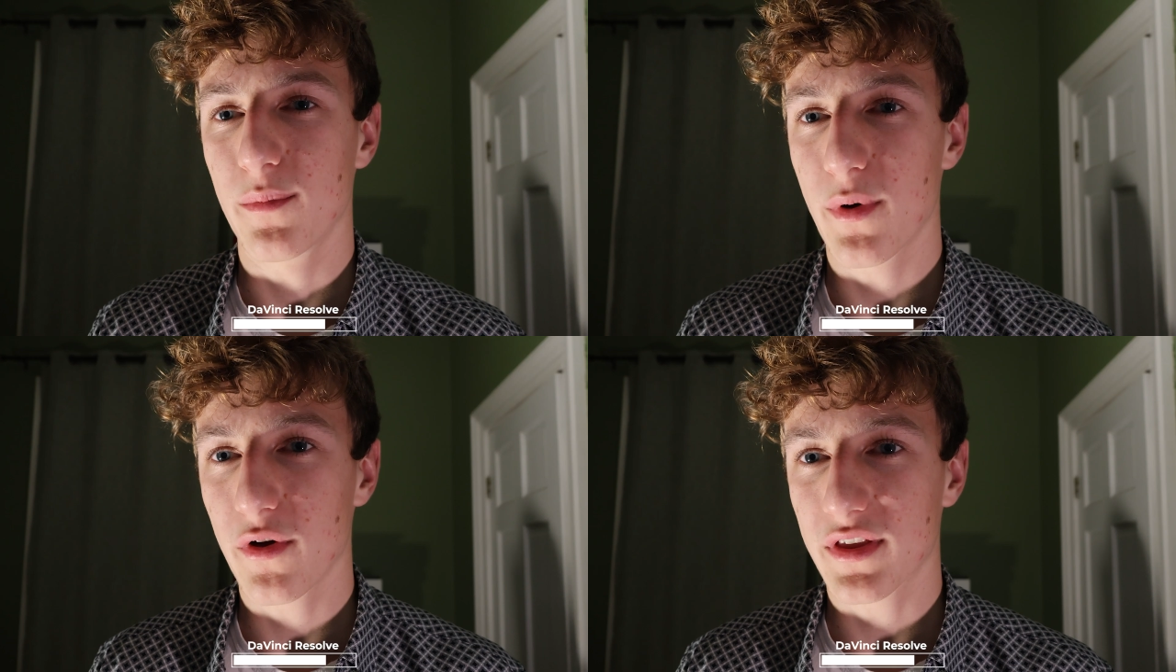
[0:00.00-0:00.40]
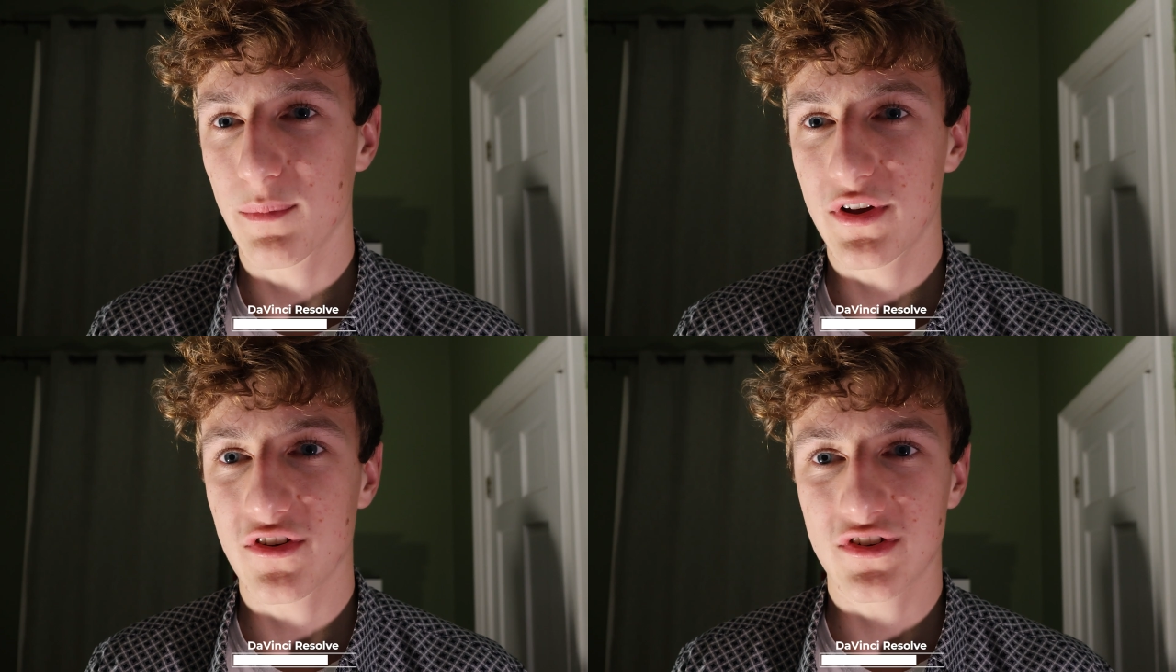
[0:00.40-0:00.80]
on both
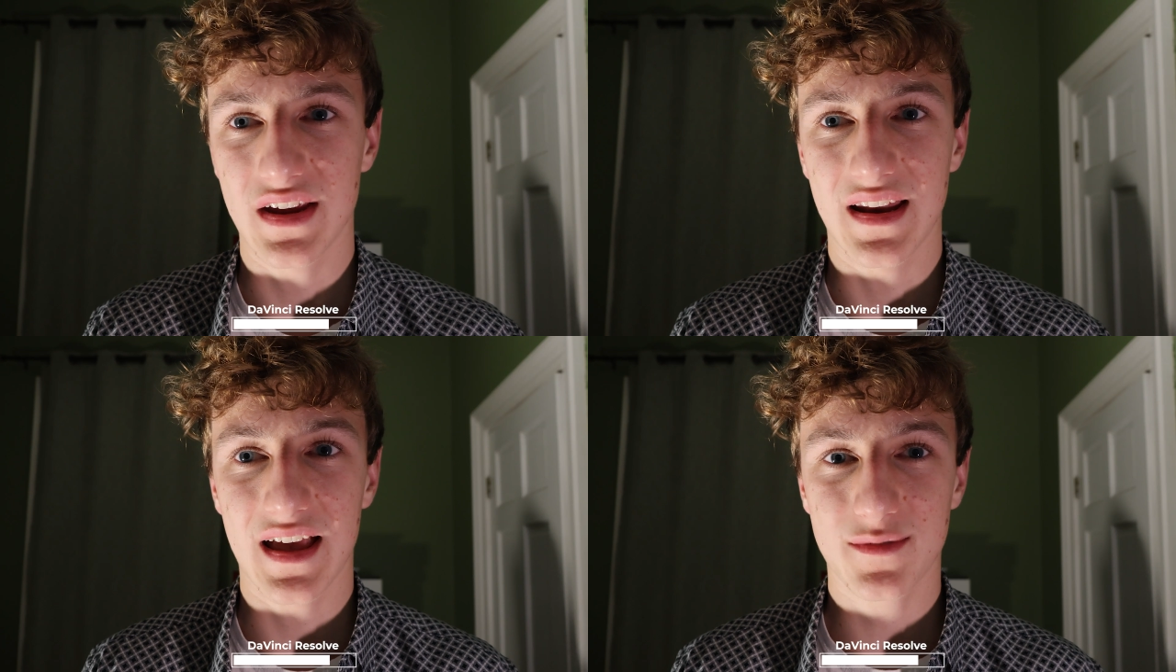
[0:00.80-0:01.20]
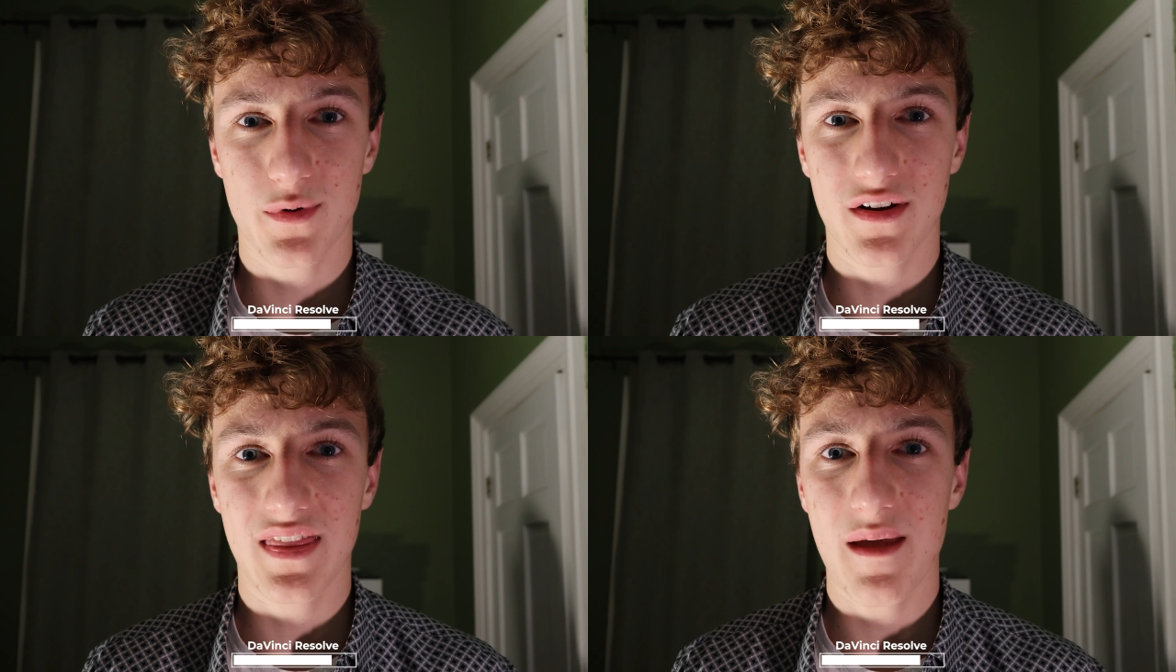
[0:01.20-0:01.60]
computers and
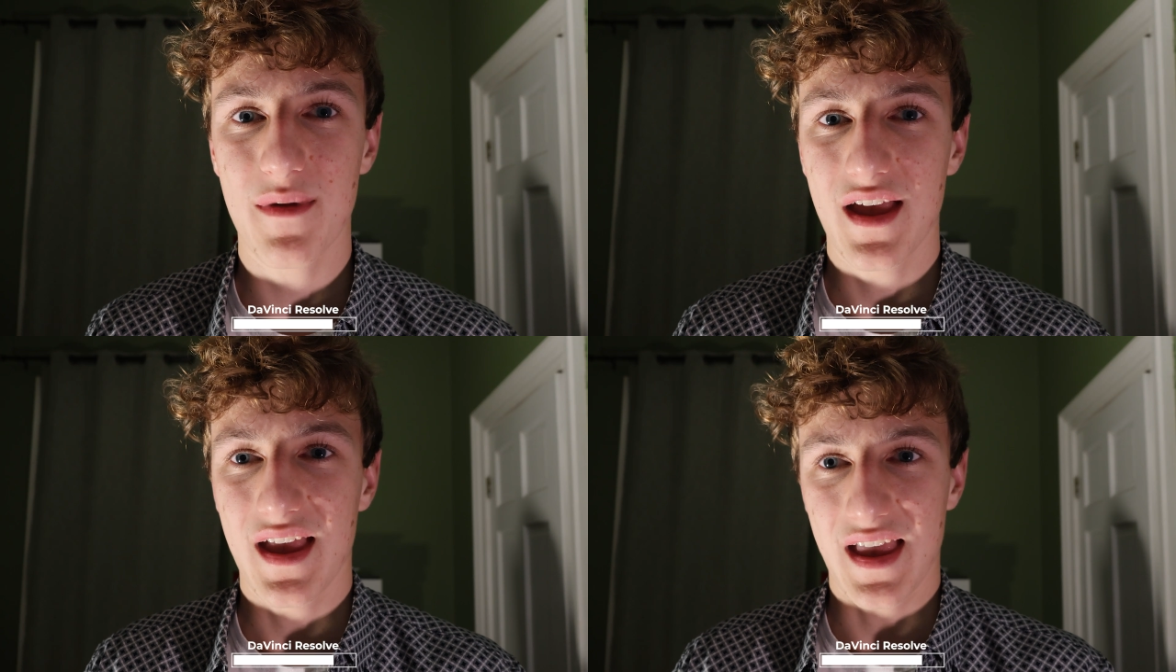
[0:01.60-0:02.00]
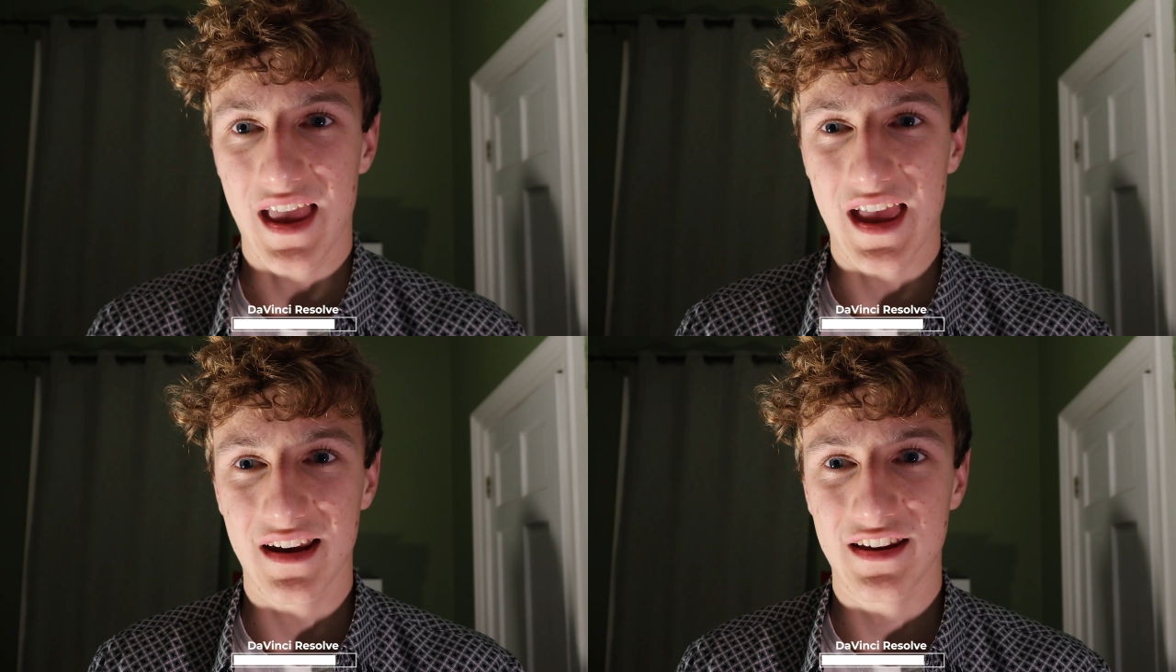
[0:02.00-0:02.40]
exported them,
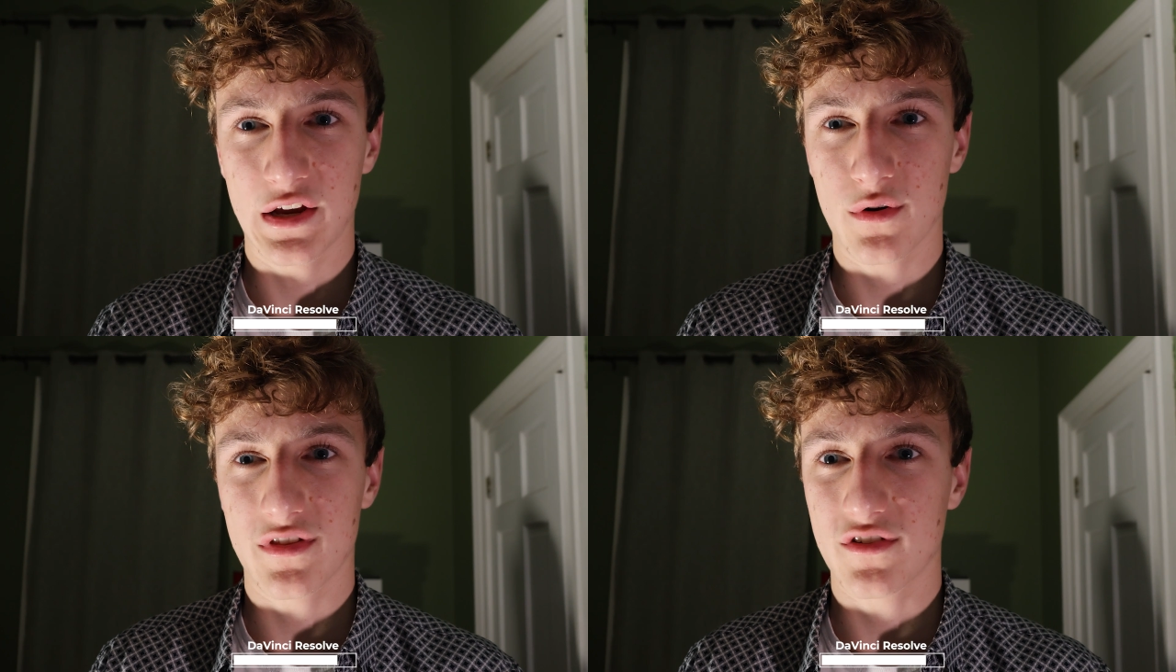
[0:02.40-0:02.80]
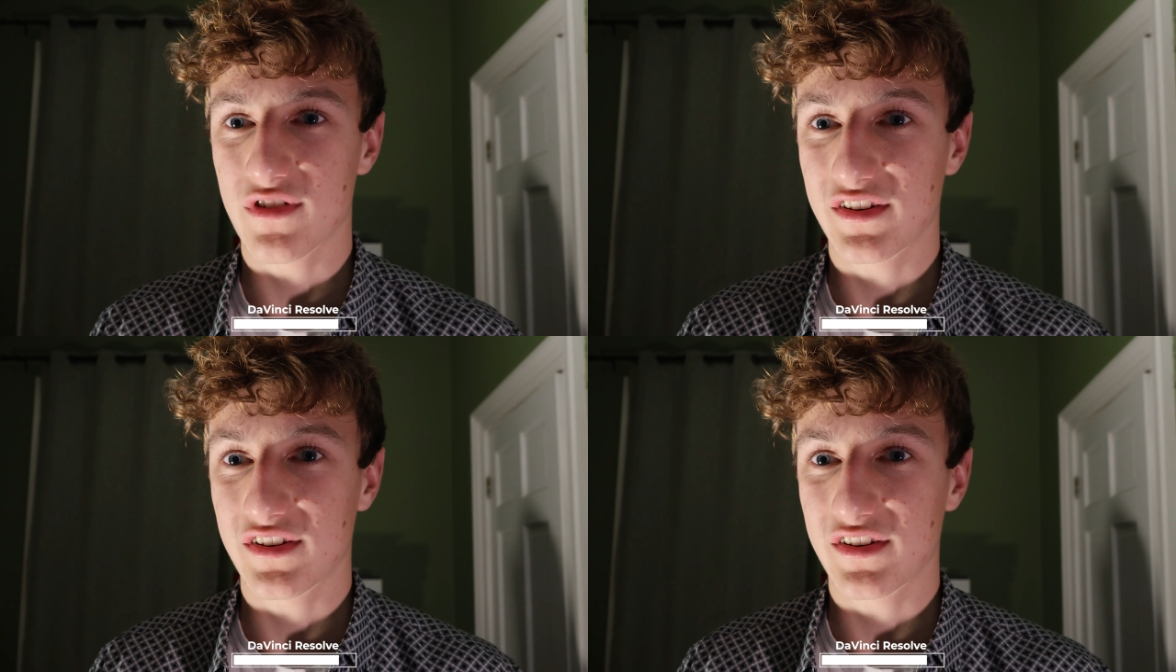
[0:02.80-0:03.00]
and here are the